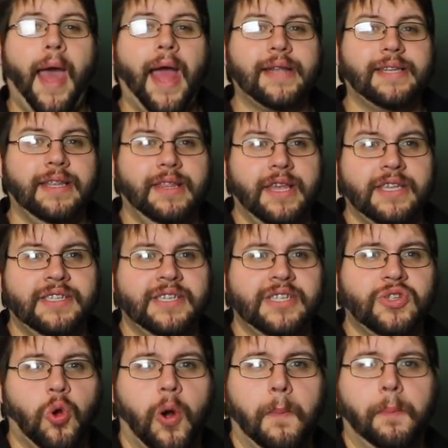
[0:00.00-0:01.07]
back to This
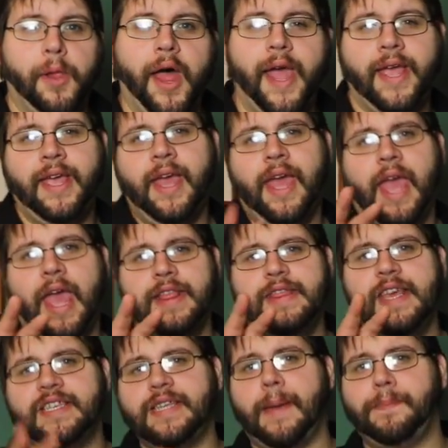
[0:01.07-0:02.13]
Is Swordplay,
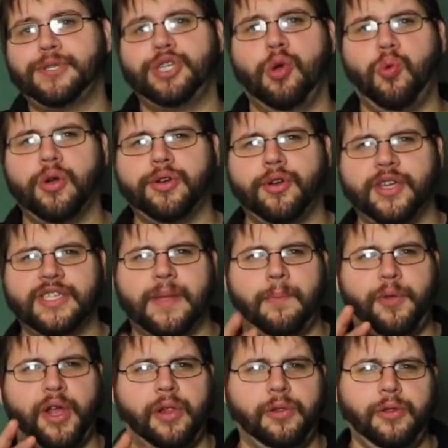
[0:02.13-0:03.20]
and this episode we're doing
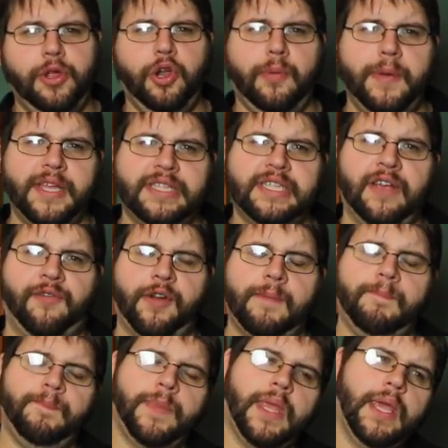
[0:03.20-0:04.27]
something a little bit
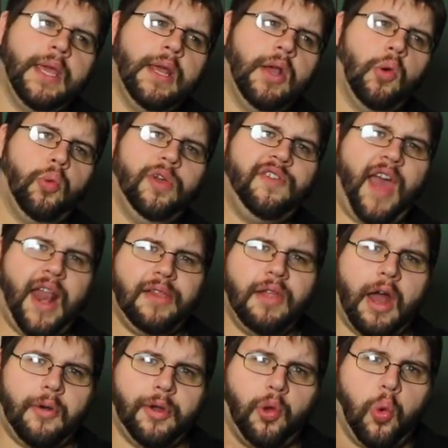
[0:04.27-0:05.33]
different. We've had a
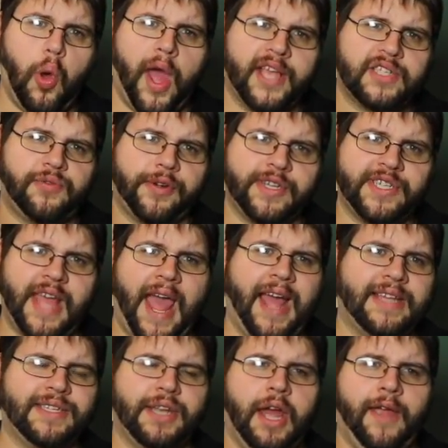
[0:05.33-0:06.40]
lot of requests for
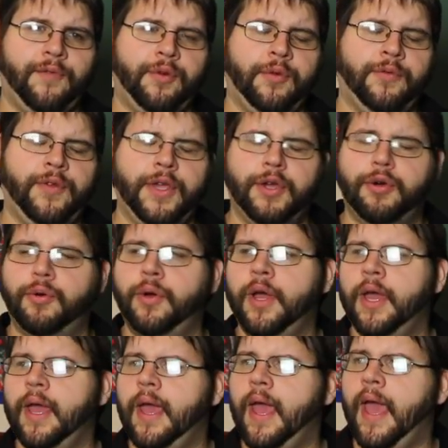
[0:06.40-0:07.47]
Seax knife review,
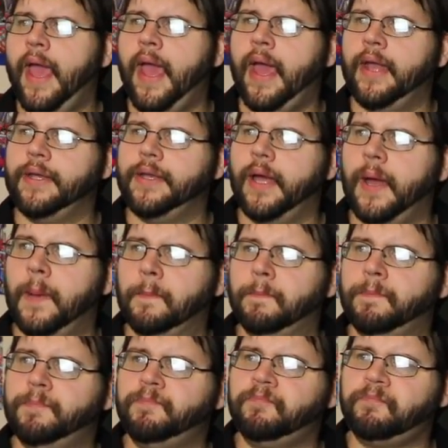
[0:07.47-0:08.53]
and
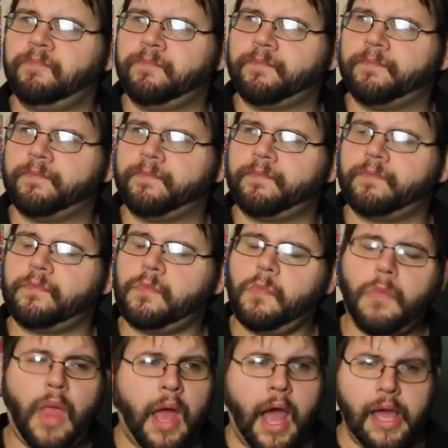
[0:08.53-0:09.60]

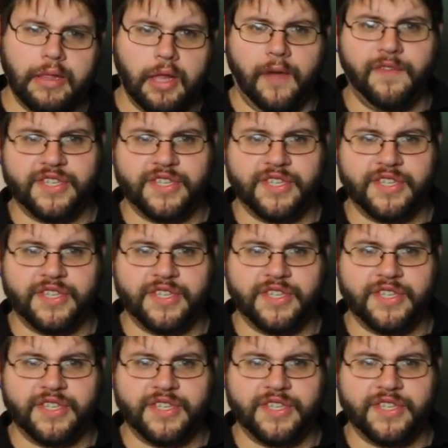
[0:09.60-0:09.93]
I love